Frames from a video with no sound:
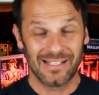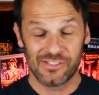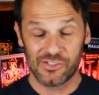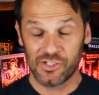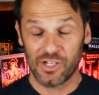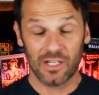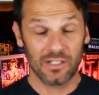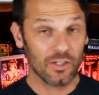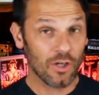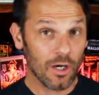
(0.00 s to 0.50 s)

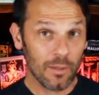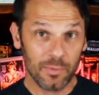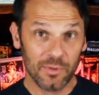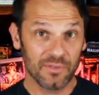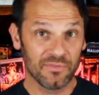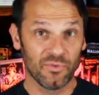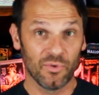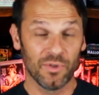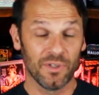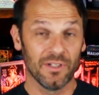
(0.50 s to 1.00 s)
That's John
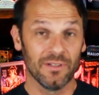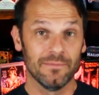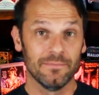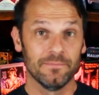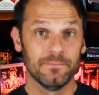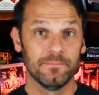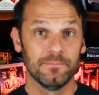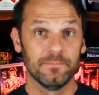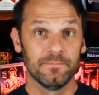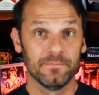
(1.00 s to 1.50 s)
Carpenter for
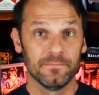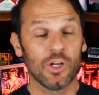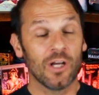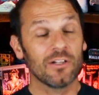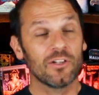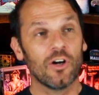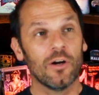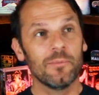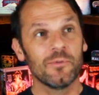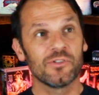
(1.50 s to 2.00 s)
you.
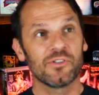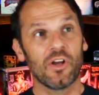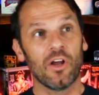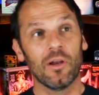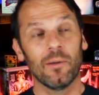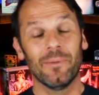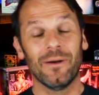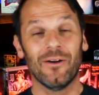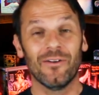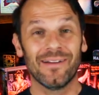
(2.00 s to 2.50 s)
John Carpenter is
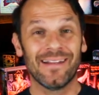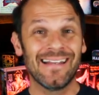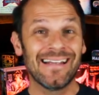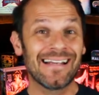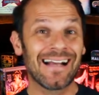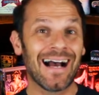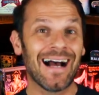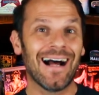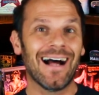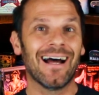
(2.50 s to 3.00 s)
all about
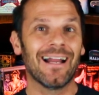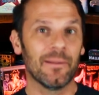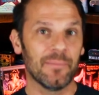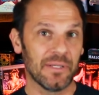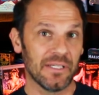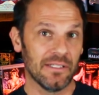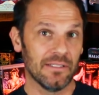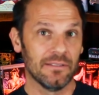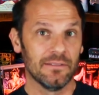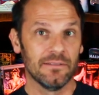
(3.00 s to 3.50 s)

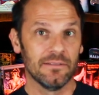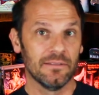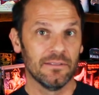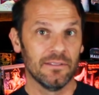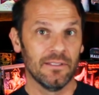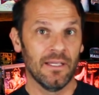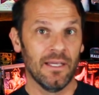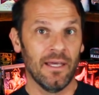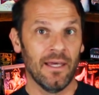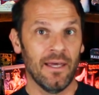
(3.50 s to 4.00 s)
economy,
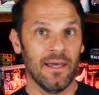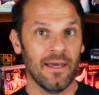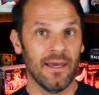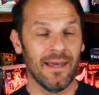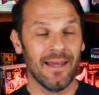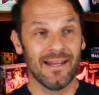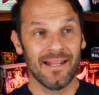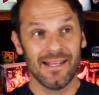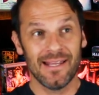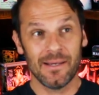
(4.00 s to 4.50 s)

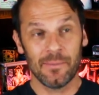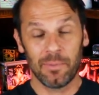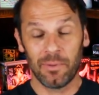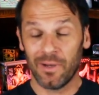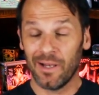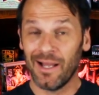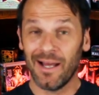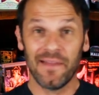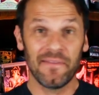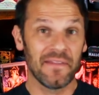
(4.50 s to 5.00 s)
and he
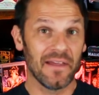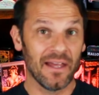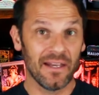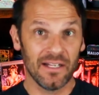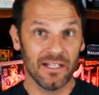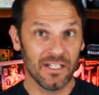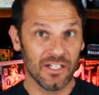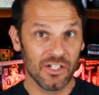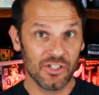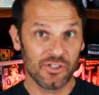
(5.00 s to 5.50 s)
applied
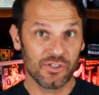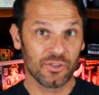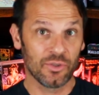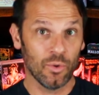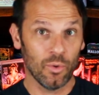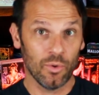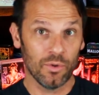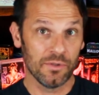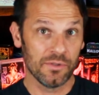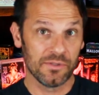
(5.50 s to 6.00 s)
that in his
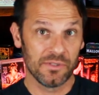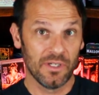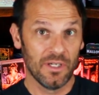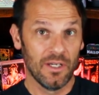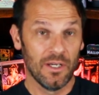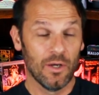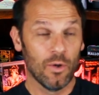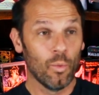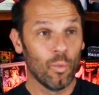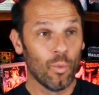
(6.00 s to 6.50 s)
scores.
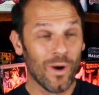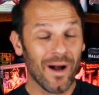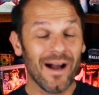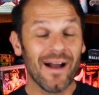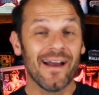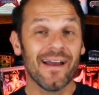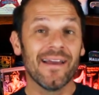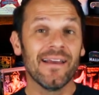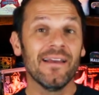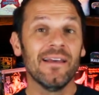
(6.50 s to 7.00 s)

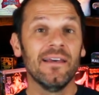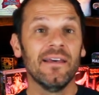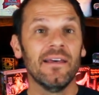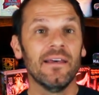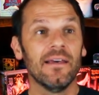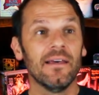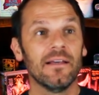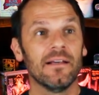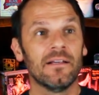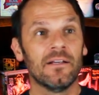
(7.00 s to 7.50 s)
Why
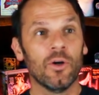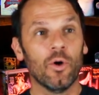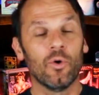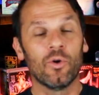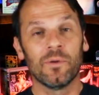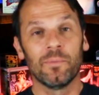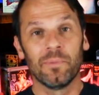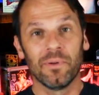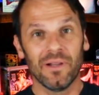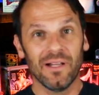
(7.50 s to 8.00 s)

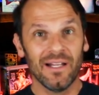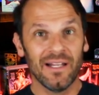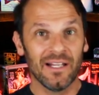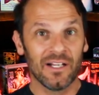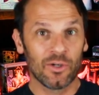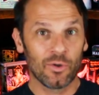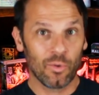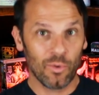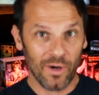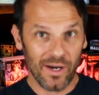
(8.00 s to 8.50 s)
go
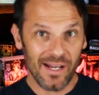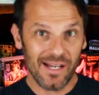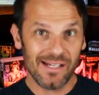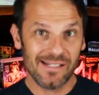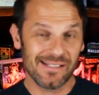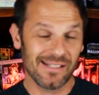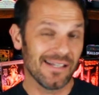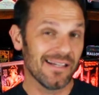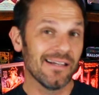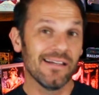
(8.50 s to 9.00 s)
completely
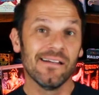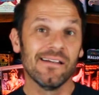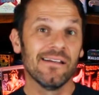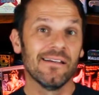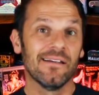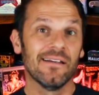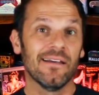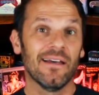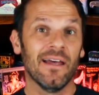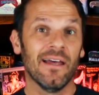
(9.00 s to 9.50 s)
crazy
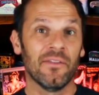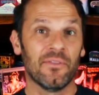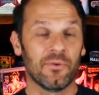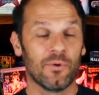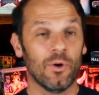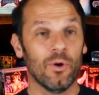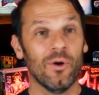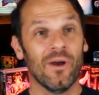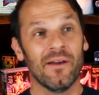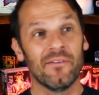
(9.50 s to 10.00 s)

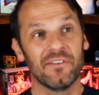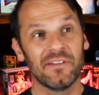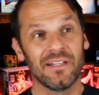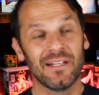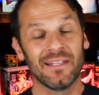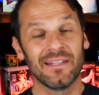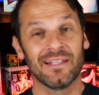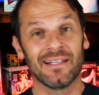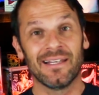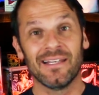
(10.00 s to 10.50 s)
and throw
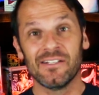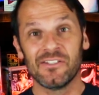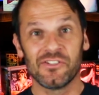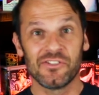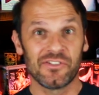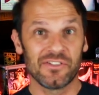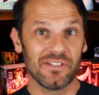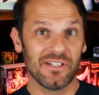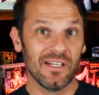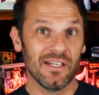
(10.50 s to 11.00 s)
everything in the
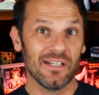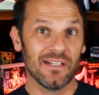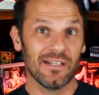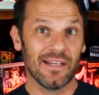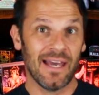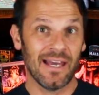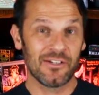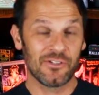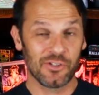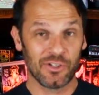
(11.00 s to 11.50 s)
kitchen
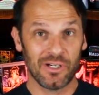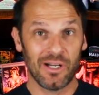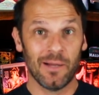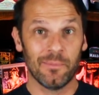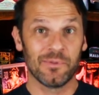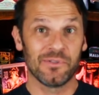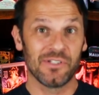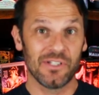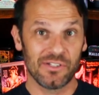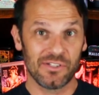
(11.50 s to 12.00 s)
sink at your
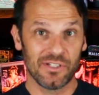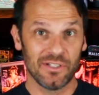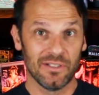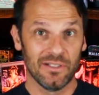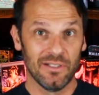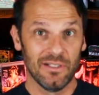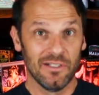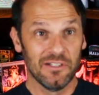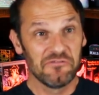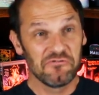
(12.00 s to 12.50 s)

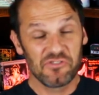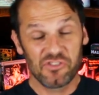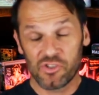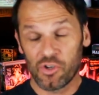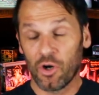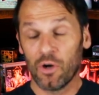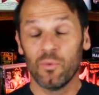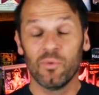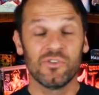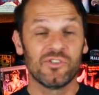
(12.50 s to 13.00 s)
composition.
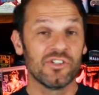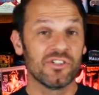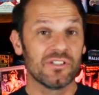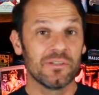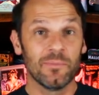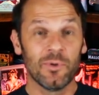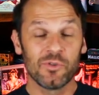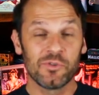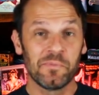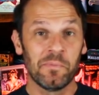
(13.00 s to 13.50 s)
Start with
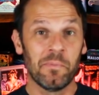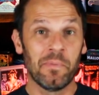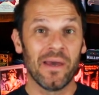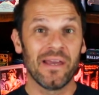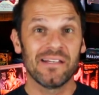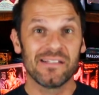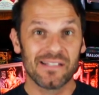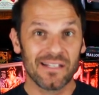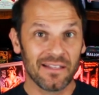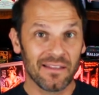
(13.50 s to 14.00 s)
just the most
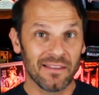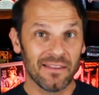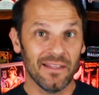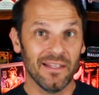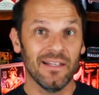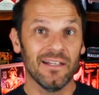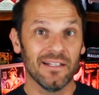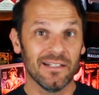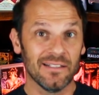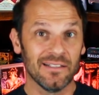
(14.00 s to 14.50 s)
basic
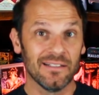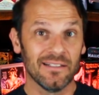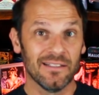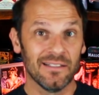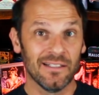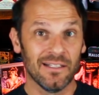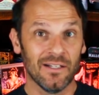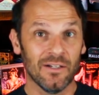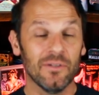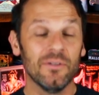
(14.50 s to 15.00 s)
theme,
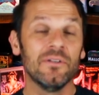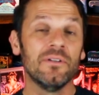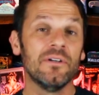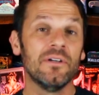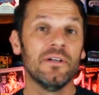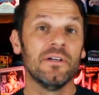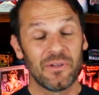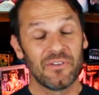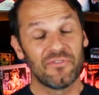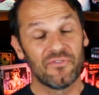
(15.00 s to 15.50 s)
you know?
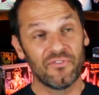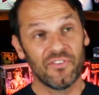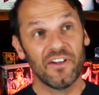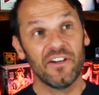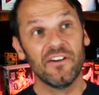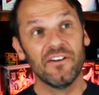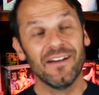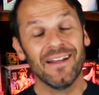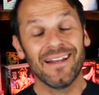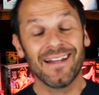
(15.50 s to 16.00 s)
I mean,
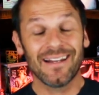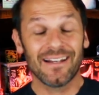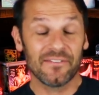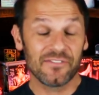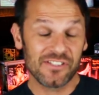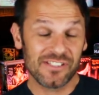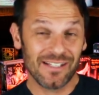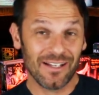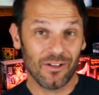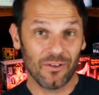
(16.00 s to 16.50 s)
fear in
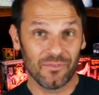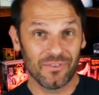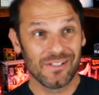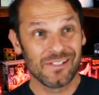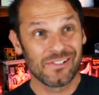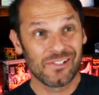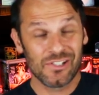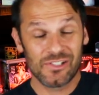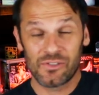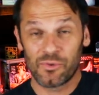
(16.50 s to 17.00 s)
and of
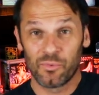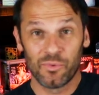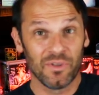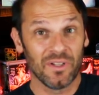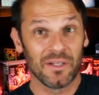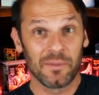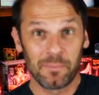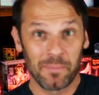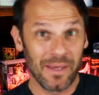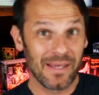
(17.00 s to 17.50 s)
itself is just a
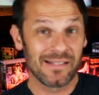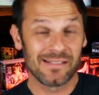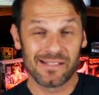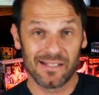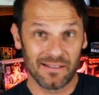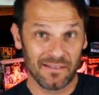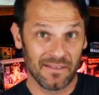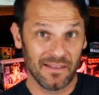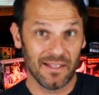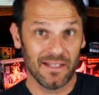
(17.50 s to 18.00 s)
really
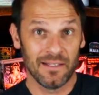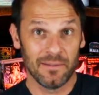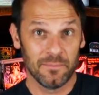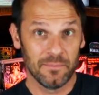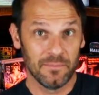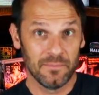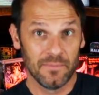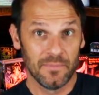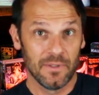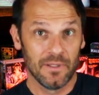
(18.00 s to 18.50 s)
basic theme.
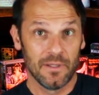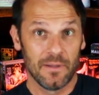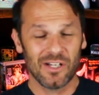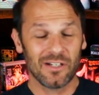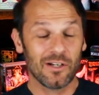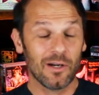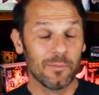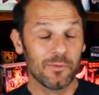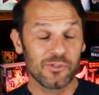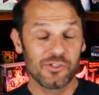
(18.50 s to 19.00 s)
And
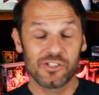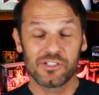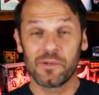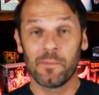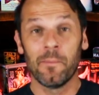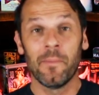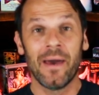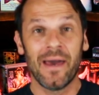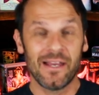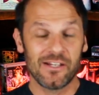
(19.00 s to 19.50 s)
John Carpenter is
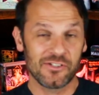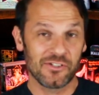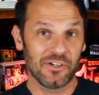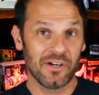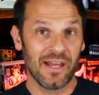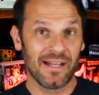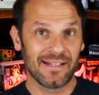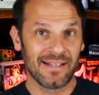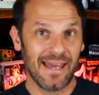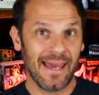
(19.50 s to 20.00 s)
just a
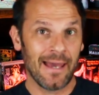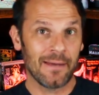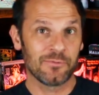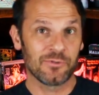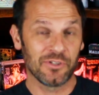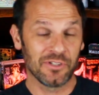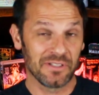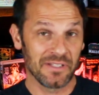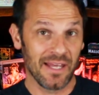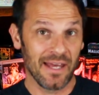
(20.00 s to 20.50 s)
master at
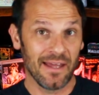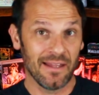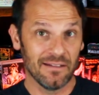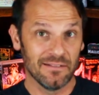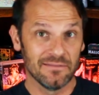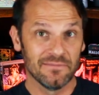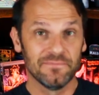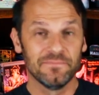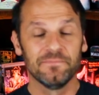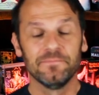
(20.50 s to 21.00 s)
capturing
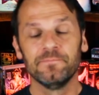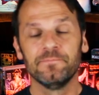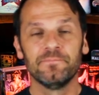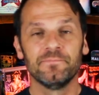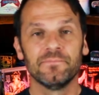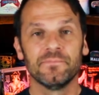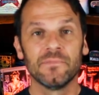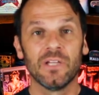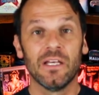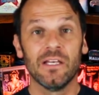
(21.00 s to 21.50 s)
that.
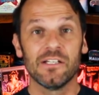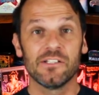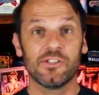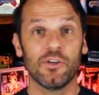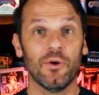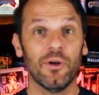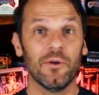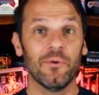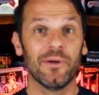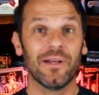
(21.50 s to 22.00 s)

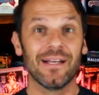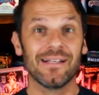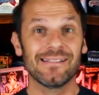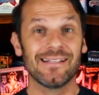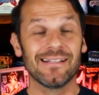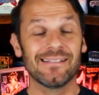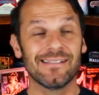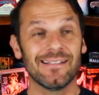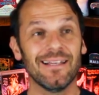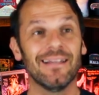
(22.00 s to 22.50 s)
So, anyway,
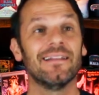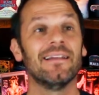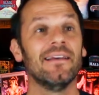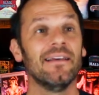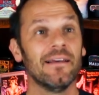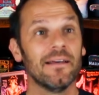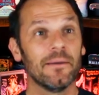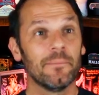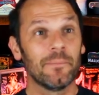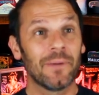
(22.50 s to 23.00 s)
guys, that's it.